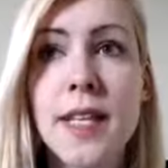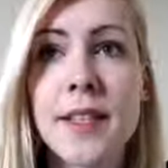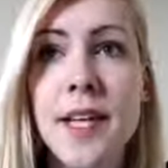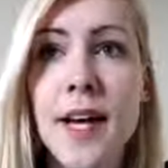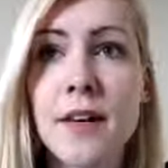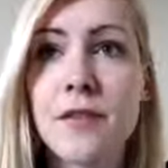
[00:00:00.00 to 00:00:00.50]

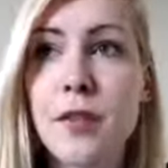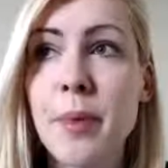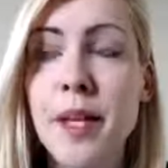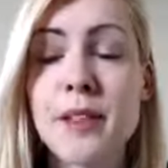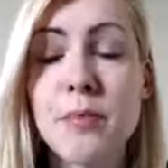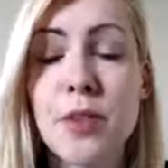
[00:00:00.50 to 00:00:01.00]
They have their
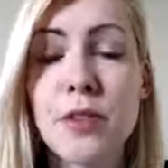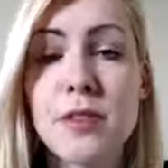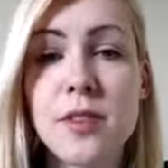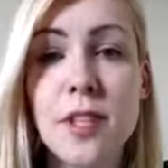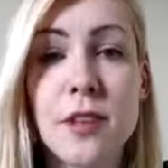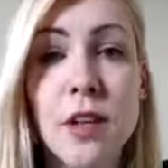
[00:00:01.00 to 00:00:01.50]
pets
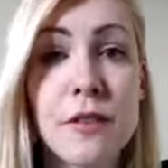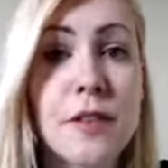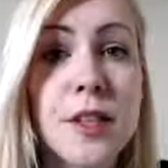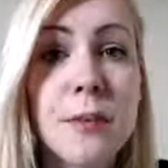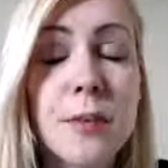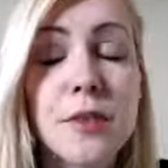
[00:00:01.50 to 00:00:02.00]
because they
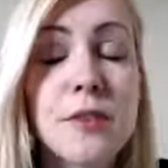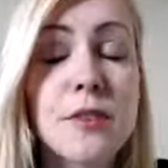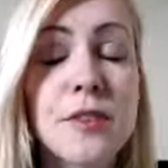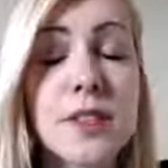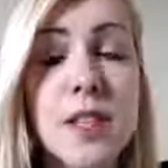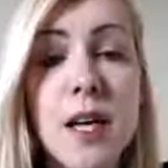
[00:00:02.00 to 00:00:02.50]
love them most
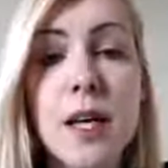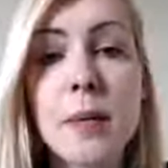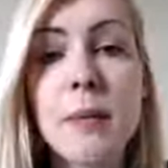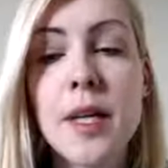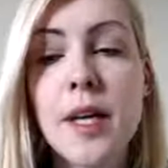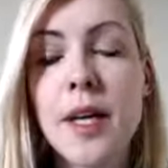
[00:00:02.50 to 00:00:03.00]
of the
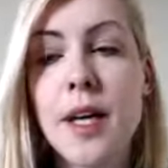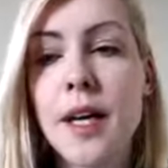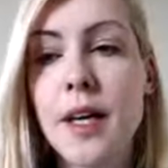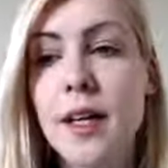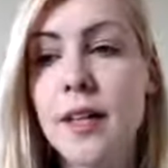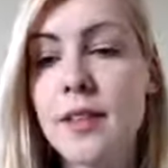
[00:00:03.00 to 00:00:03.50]
time.
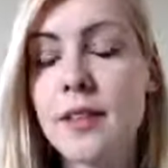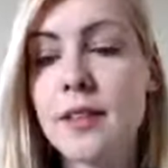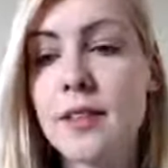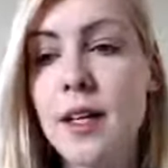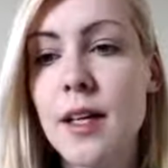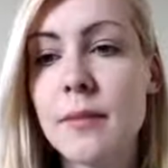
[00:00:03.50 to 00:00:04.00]

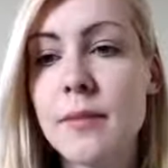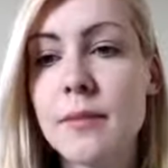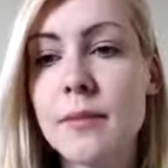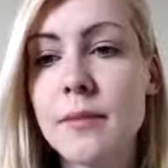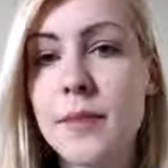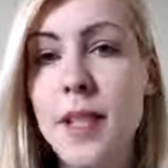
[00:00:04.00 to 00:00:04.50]
And
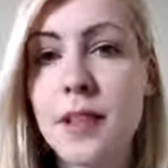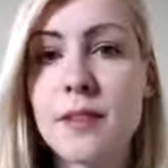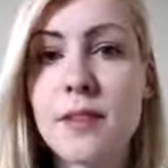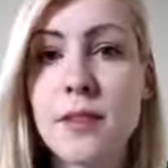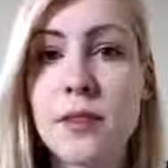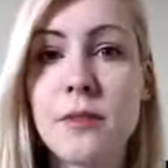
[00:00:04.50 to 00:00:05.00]

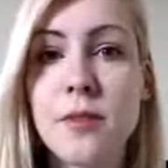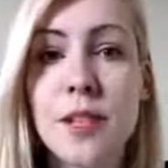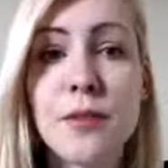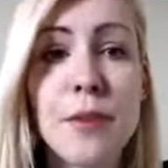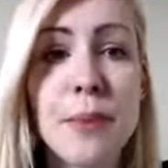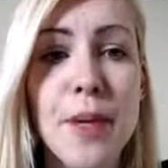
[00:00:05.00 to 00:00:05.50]
so
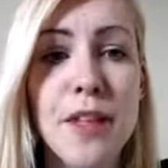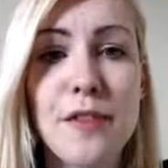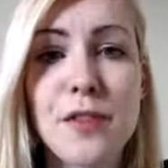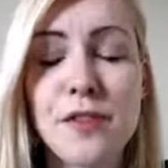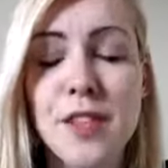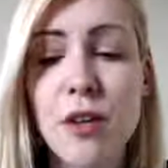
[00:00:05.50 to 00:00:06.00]
given the
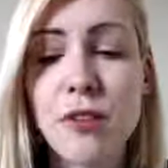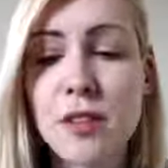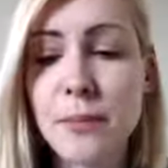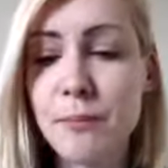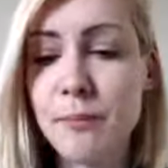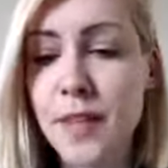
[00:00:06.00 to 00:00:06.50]
benefit of
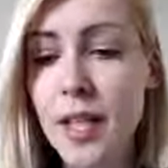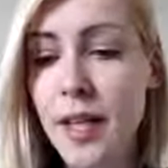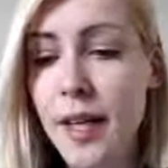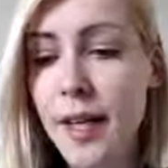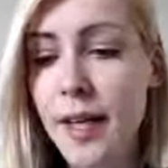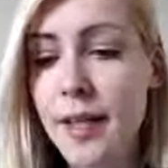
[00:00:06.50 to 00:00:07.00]
doubt.
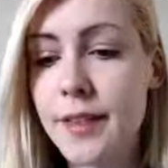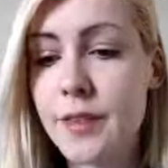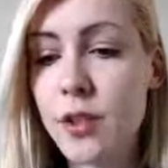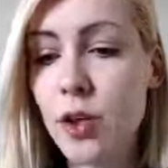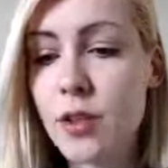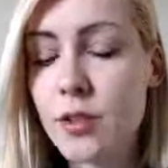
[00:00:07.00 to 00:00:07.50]

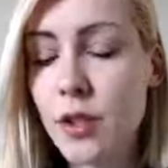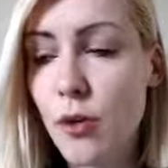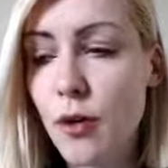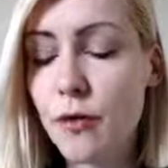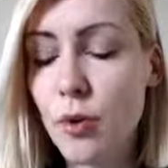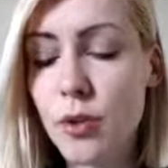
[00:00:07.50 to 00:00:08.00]
And
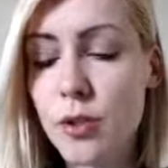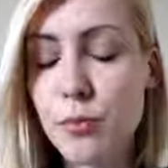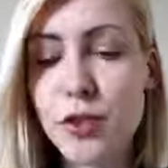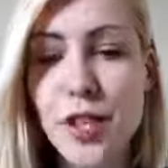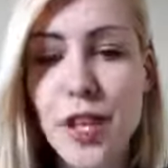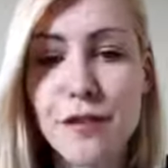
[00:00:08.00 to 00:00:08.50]
also, of course,
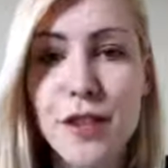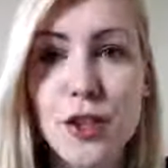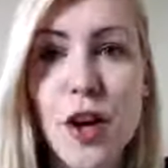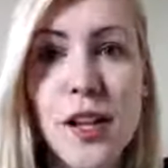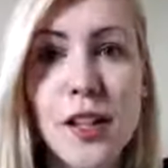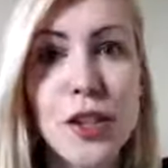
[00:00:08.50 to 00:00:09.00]
once you have
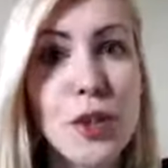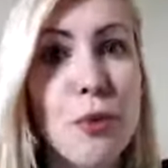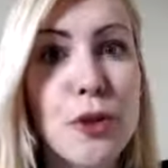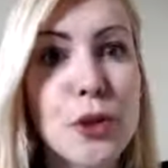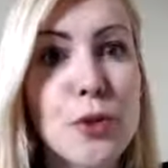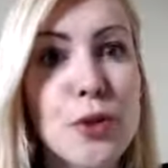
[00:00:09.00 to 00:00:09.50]
that knowledge, you
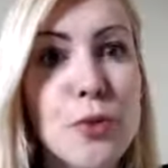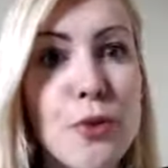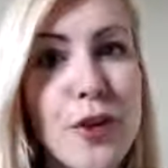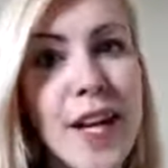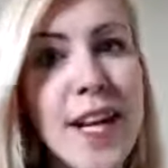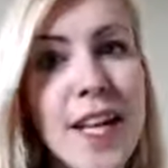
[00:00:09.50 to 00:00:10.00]
want to
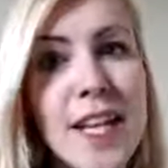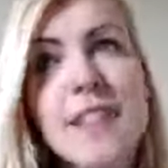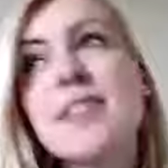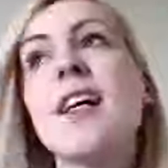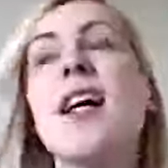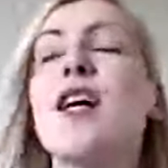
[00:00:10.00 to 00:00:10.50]
spread
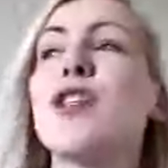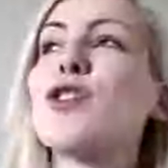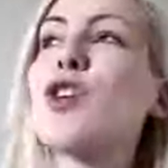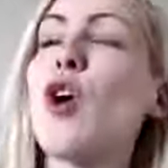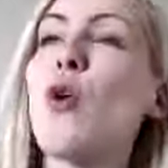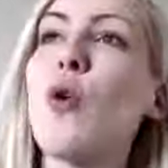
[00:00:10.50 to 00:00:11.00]
it.
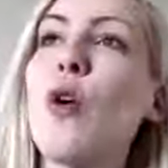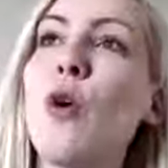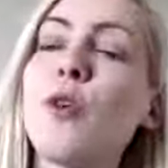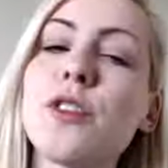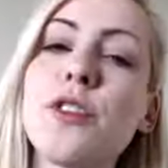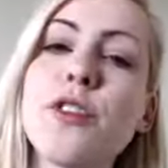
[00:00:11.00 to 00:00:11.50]
So
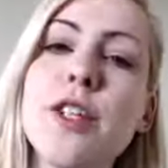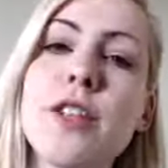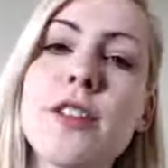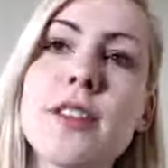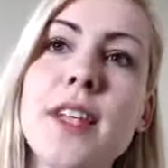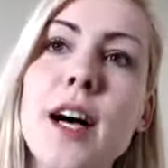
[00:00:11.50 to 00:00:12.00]
hold your
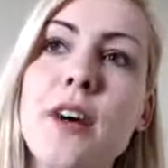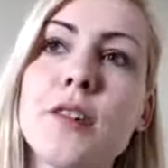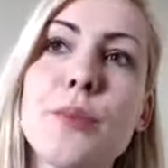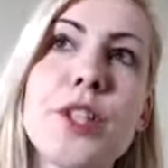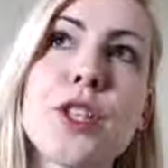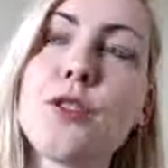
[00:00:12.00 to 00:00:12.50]
ears
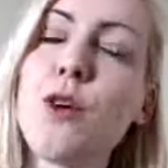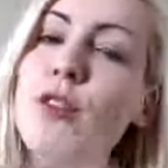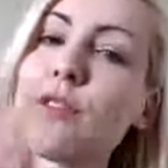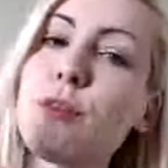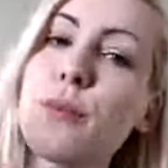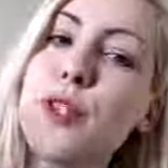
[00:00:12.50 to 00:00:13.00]
out, which
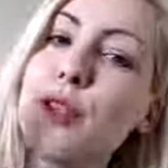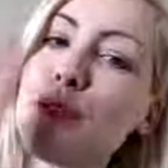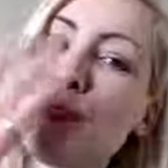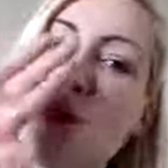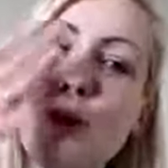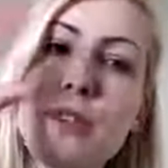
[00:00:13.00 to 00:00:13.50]

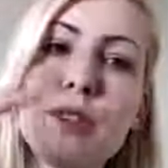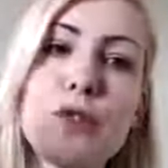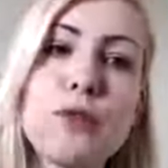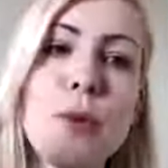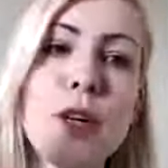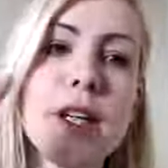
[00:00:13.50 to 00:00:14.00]
also goes
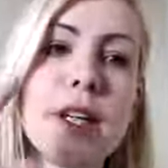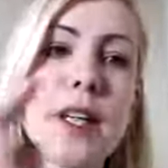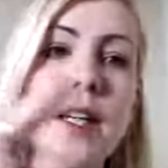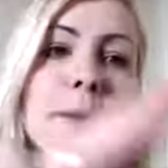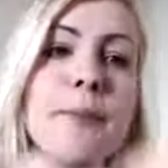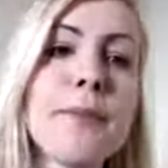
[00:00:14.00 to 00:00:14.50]
into
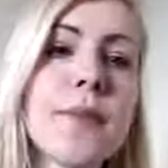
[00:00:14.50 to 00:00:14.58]
marketing.